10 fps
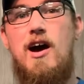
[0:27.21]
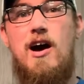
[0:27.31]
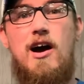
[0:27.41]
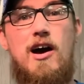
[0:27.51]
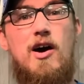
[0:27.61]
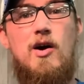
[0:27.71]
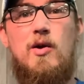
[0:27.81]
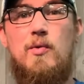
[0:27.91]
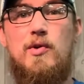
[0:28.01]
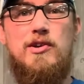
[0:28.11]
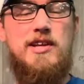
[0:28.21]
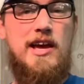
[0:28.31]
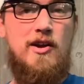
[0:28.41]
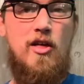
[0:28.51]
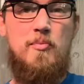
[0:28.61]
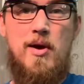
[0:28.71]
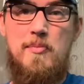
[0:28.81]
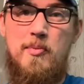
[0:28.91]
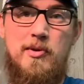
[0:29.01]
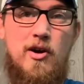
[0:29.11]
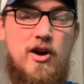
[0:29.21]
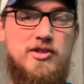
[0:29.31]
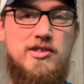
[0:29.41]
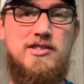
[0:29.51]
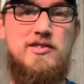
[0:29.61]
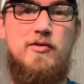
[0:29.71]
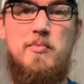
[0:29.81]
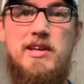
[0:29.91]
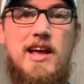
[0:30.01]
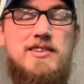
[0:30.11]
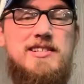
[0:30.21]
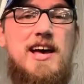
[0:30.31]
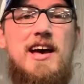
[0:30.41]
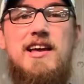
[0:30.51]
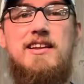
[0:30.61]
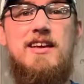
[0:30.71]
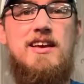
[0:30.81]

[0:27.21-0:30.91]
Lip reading: We're taking all the proper precautions for meeting outside,